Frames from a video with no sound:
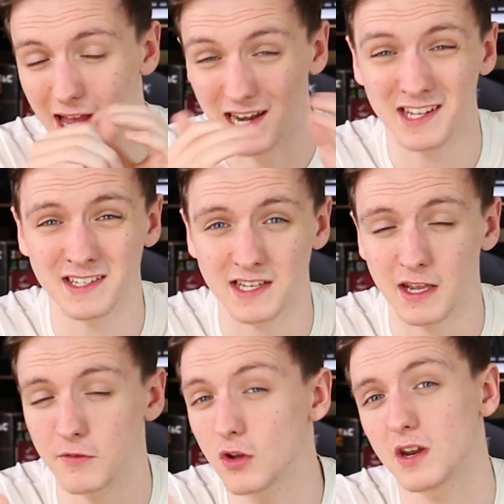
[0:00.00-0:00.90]
and as I
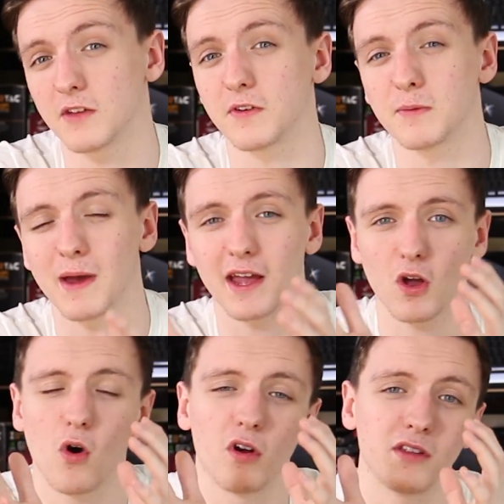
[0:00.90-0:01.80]
said, if you got any feedback
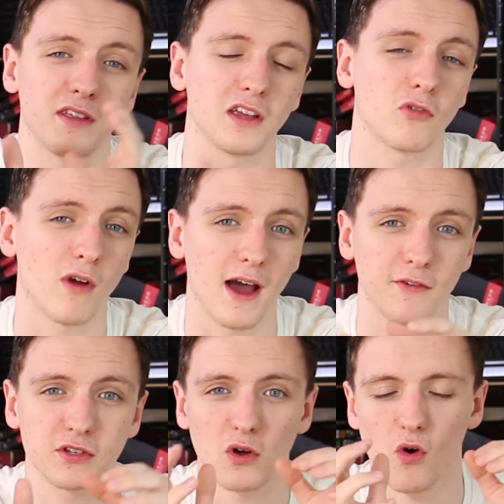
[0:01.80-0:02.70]
on the
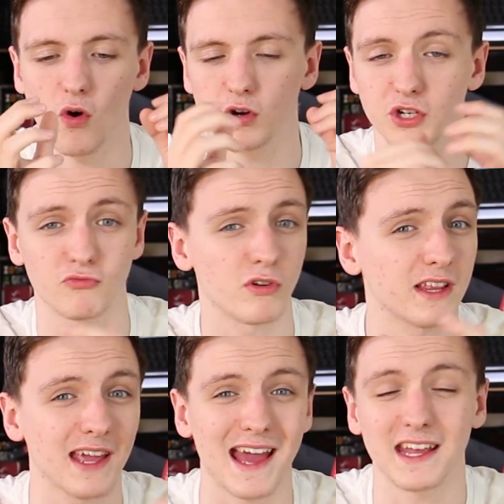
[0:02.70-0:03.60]
graphs or just
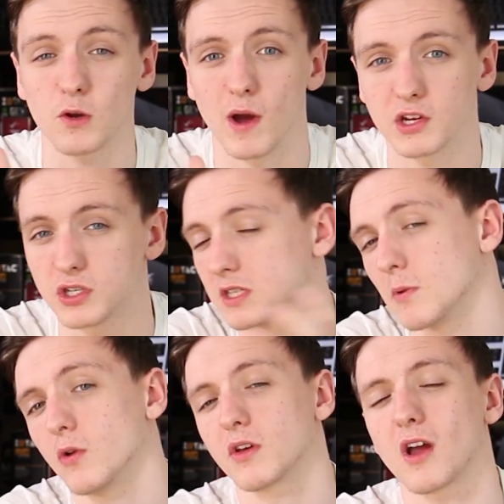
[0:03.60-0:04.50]
really any questions
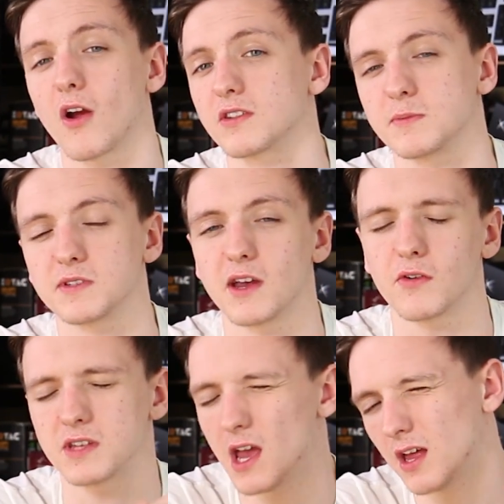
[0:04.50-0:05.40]
about the cards
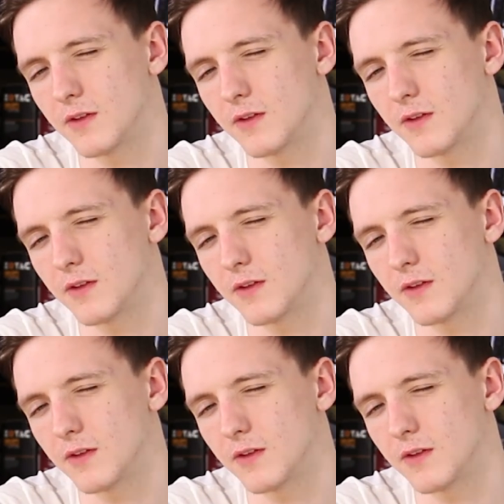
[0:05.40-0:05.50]
themselves,